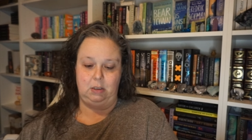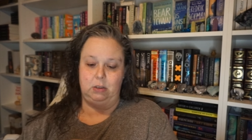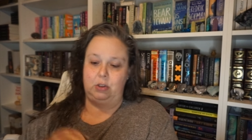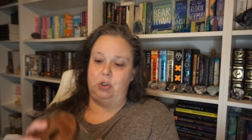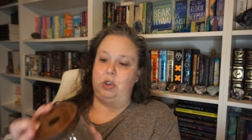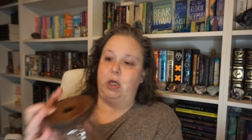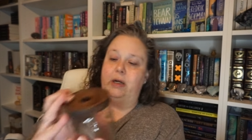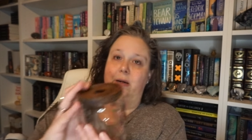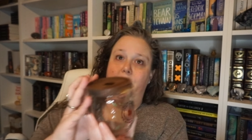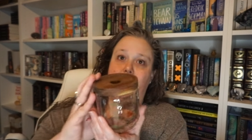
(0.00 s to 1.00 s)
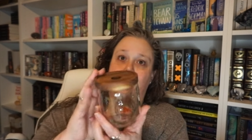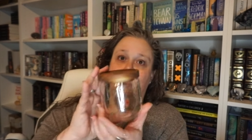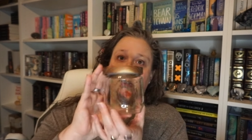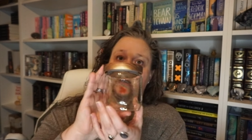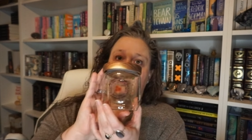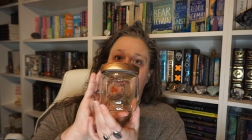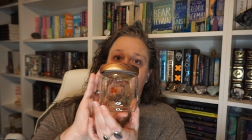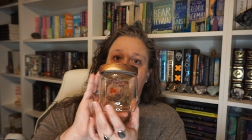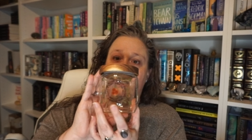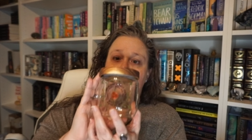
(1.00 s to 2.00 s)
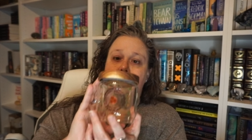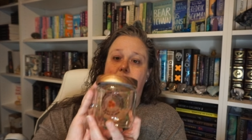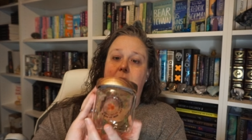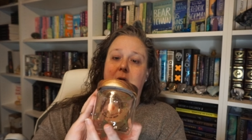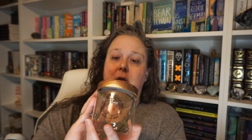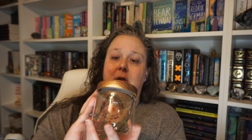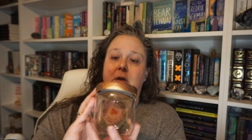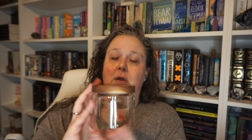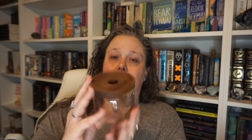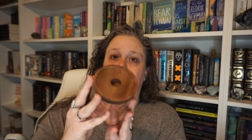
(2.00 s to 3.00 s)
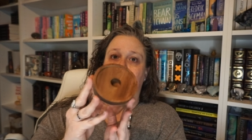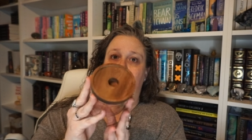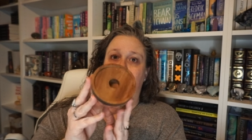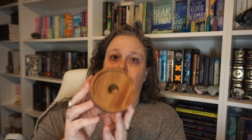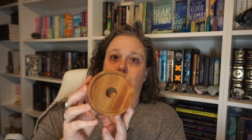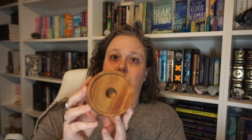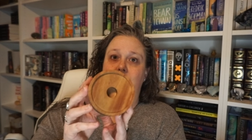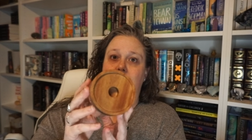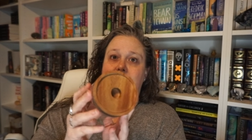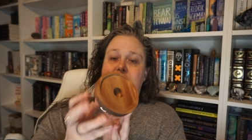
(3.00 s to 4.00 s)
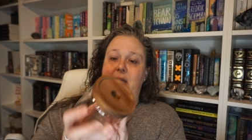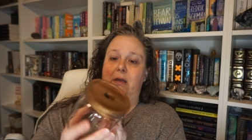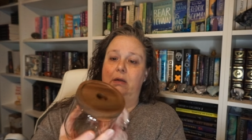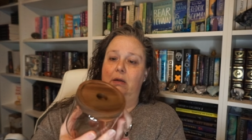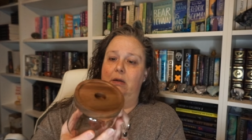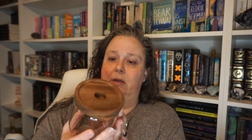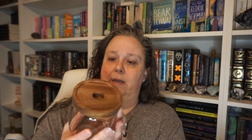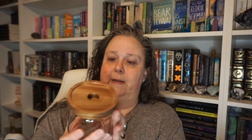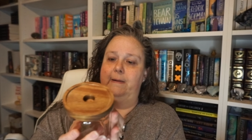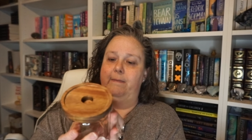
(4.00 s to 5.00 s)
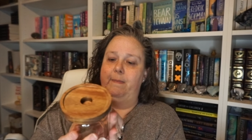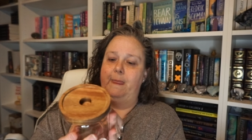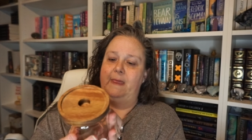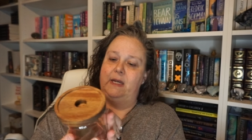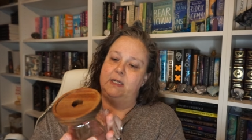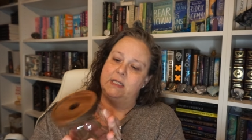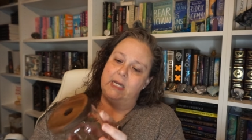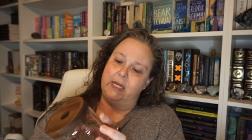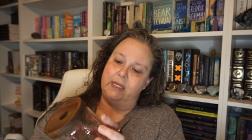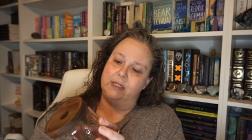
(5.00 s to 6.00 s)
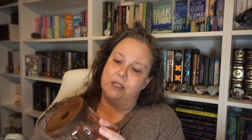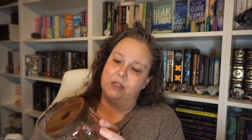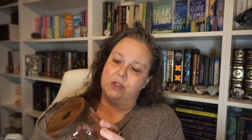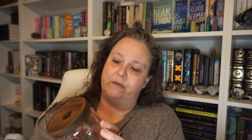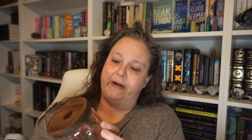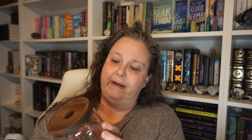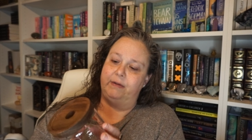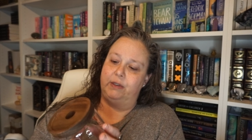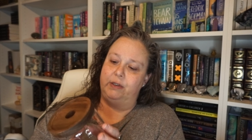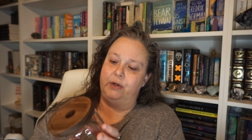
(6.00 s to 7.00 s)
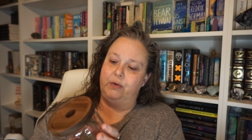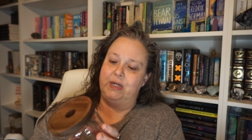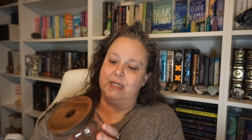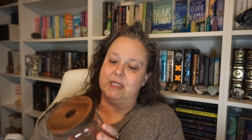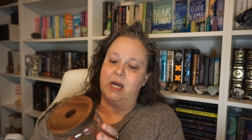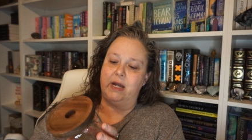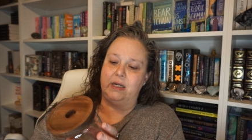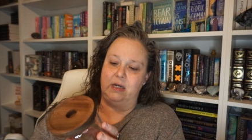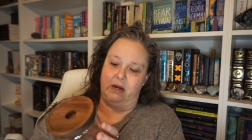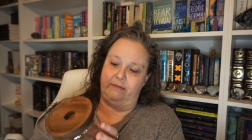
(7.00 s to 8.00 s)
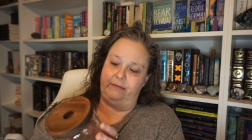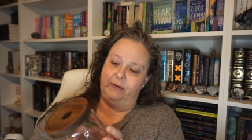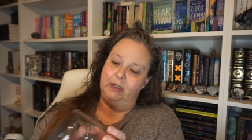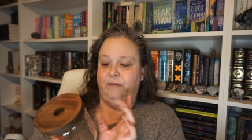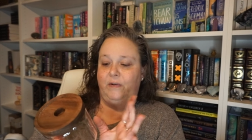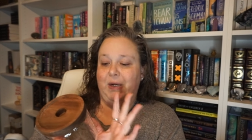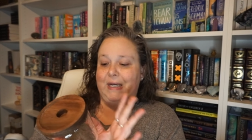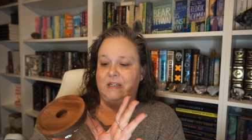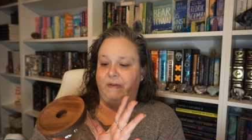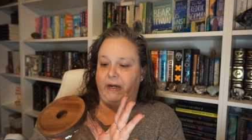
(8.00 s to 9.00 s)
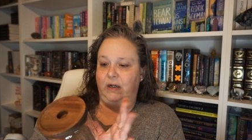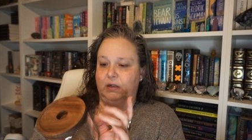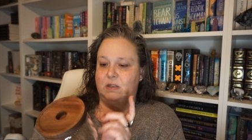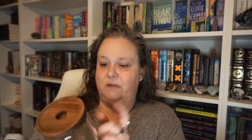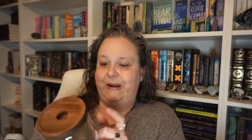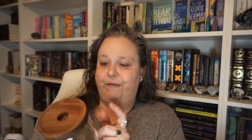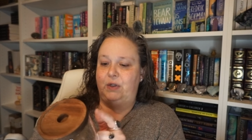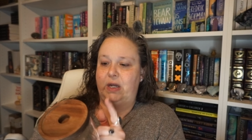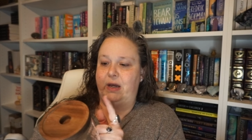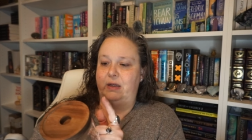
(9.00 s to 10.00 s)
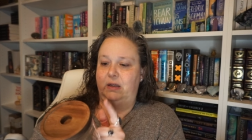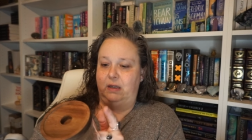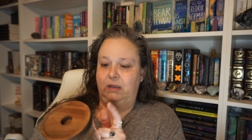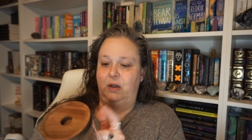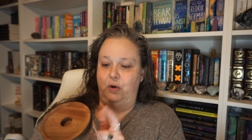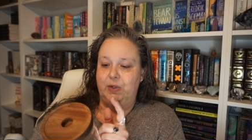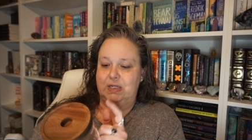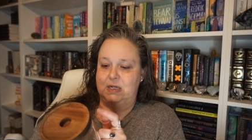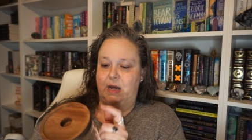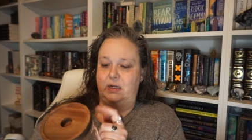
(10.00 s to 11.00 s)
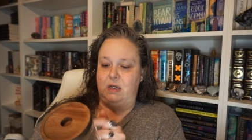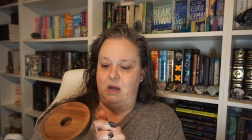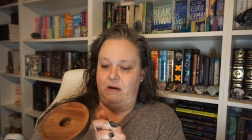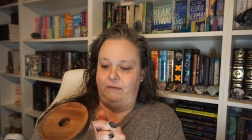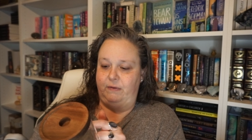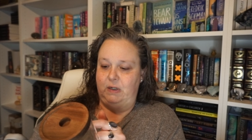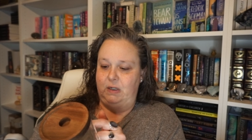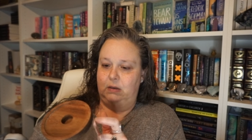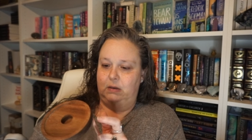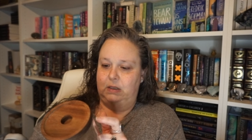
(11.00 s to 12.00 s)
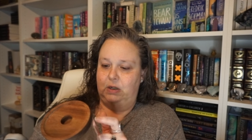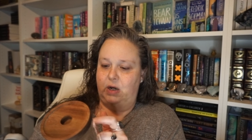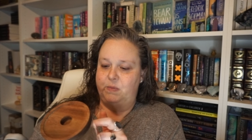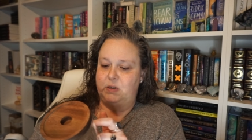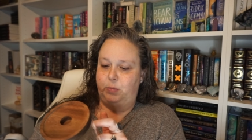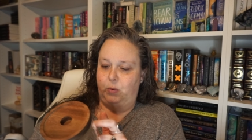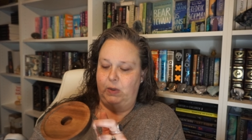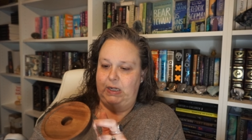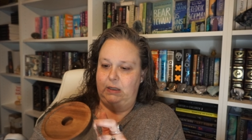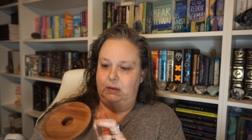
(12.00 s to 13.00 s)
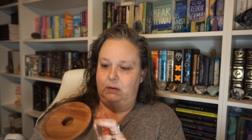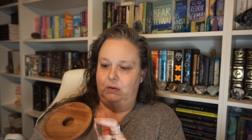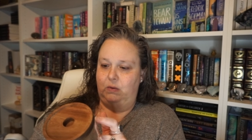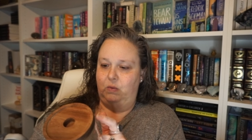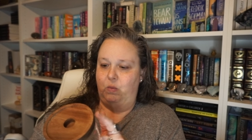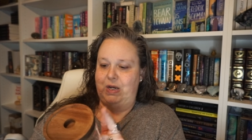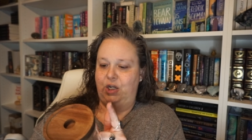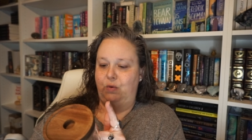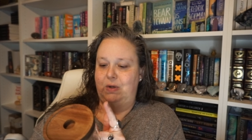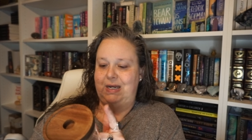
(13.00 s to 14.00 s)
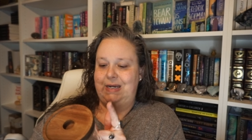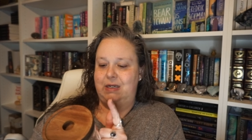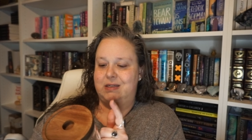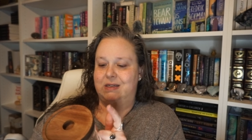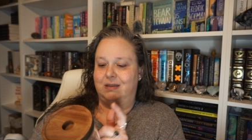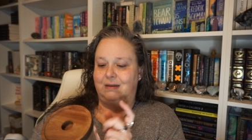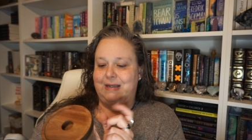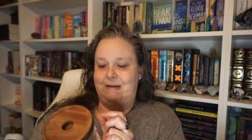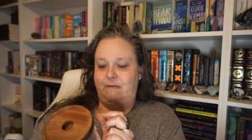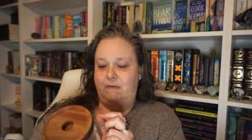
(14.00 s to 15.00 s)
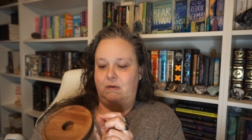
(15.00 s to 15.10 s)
Shut up. It's a little glass jar with a wood lid, and it says, survival alone is not enough. From a kiss of iron, survival not alone is not enough. There comes a point when you need to live